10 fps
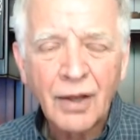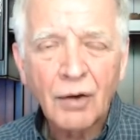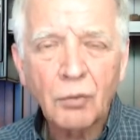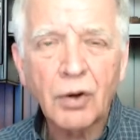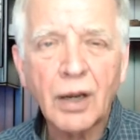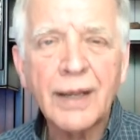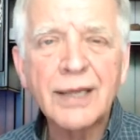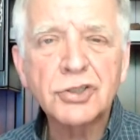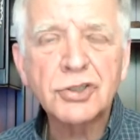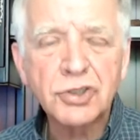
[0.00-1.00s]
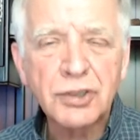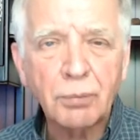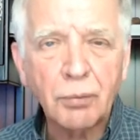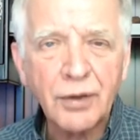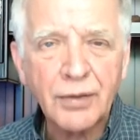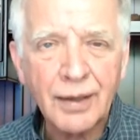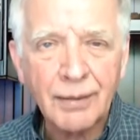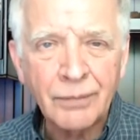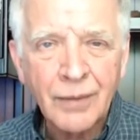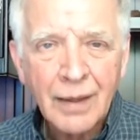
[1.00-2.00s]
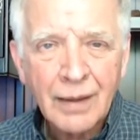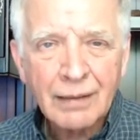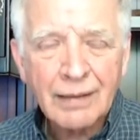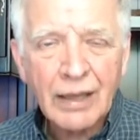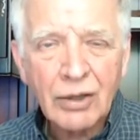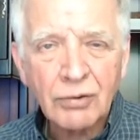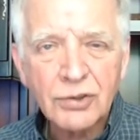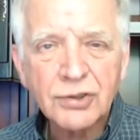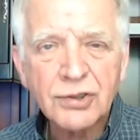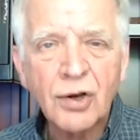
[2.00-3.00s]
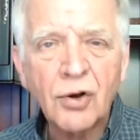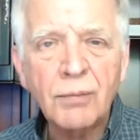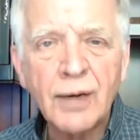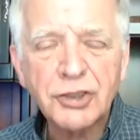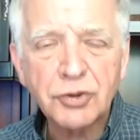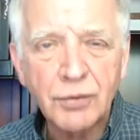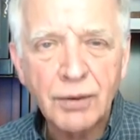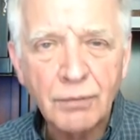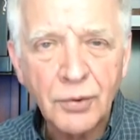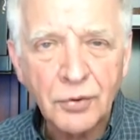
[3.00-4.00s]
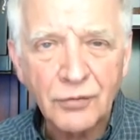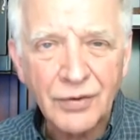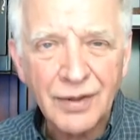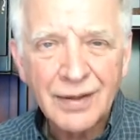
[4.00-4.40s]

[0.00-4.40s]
relationship with Him that you're so much removed.